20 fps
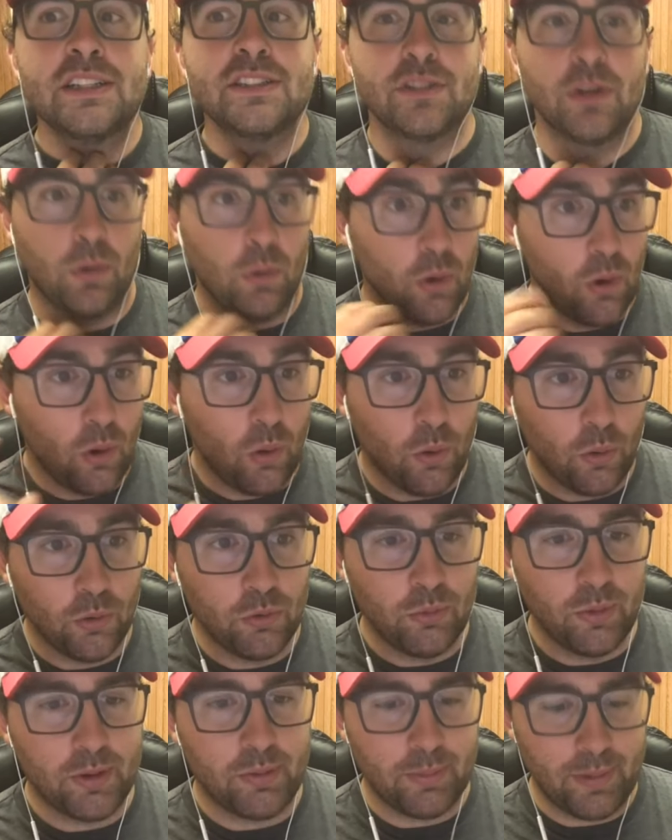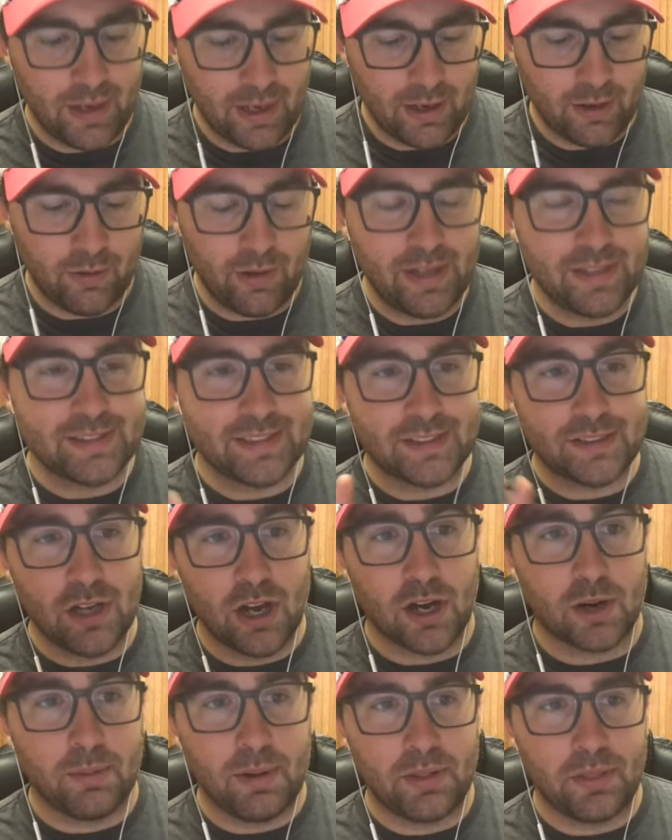So hold with me here as I
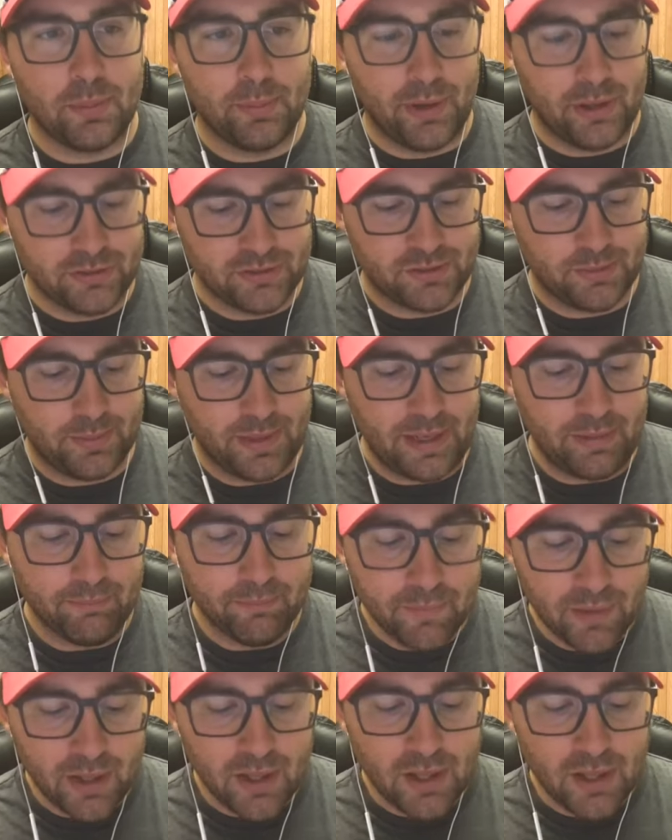talk about the balsa bait.